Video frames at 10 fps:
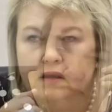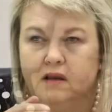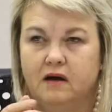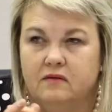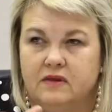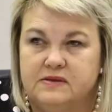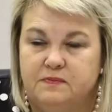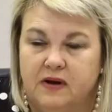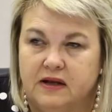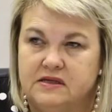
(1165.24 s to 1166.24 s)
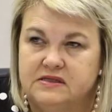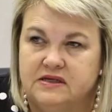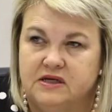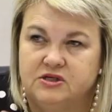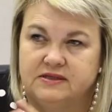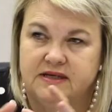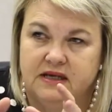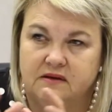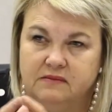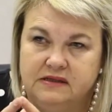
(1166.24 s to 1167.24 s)
now the parties reach a
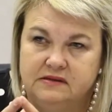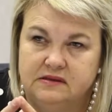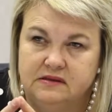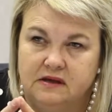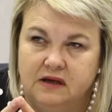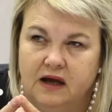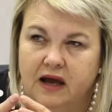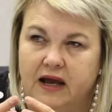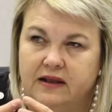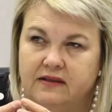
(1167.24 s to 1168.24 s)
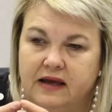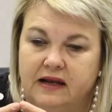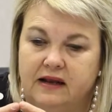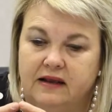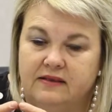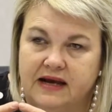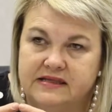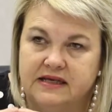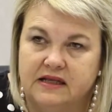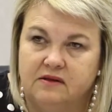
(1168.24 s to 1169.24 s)
settlement, and then
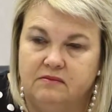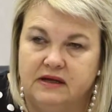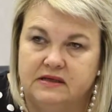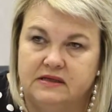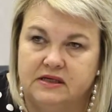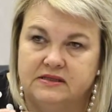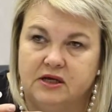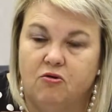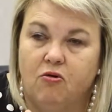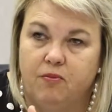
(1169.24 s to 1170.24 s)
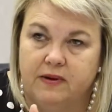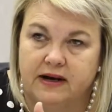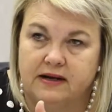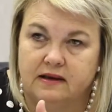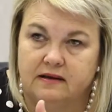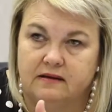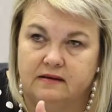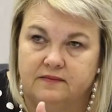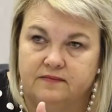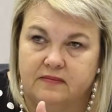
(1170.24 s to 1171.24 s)
that settlement is incorporated
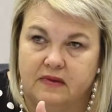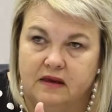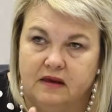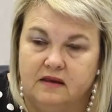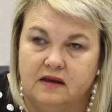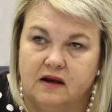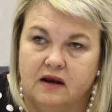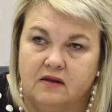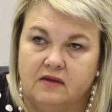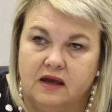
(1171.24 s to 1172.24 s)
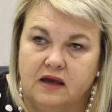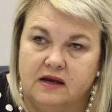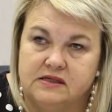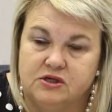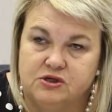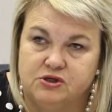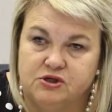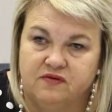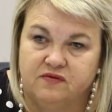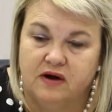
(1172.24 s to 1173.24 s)
during the
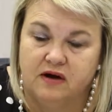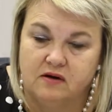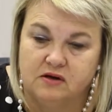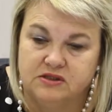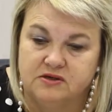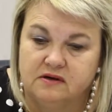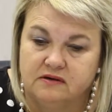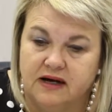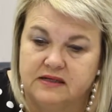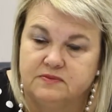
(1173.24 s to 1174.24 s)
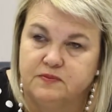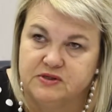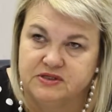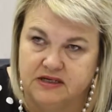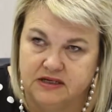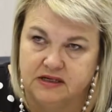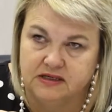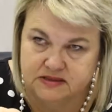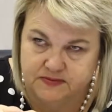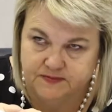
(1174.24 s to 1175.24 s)
restitution of conjugal rights
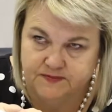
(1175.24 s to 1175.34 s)
proceedings.